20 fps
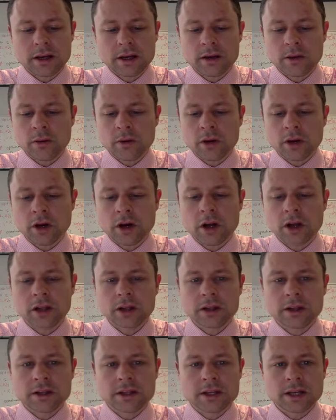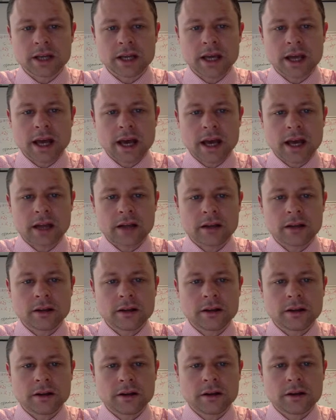We're calling this again,
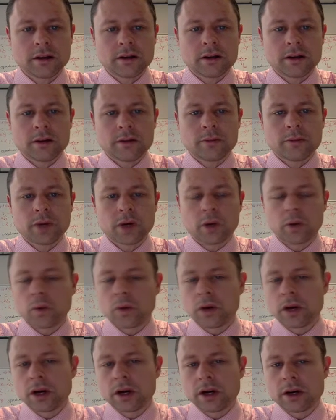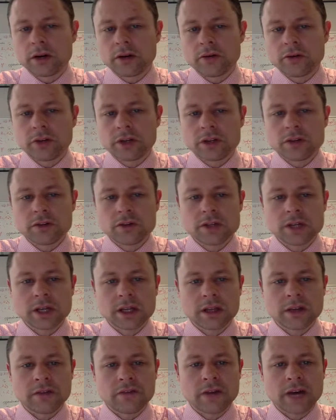but we're reducing
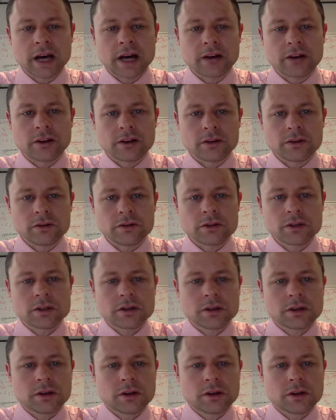the values.